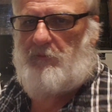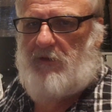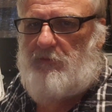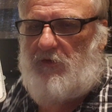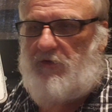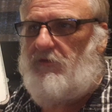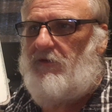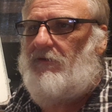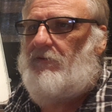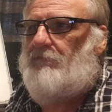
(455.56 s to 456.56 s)
of people
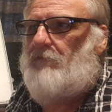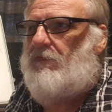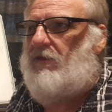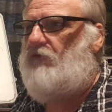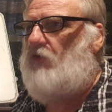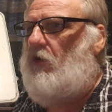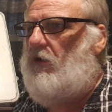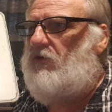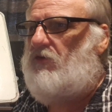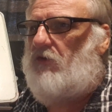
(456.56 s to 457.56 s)
they've
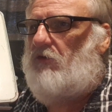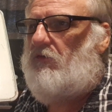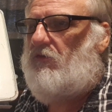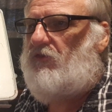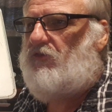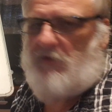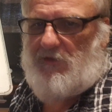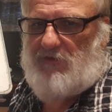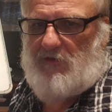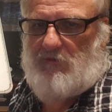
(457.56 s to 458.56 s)
kind of turned
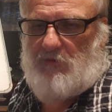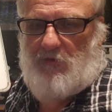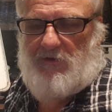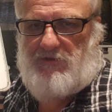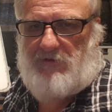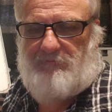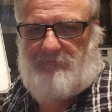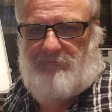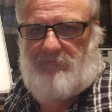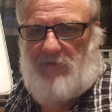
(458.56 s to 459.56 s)
science into a religion.
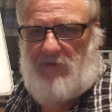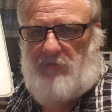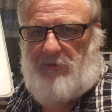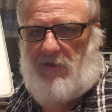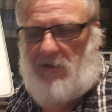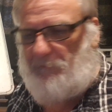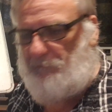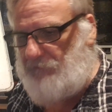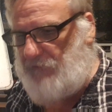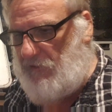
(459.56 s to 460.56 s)
It's
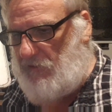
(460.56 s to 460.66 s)
become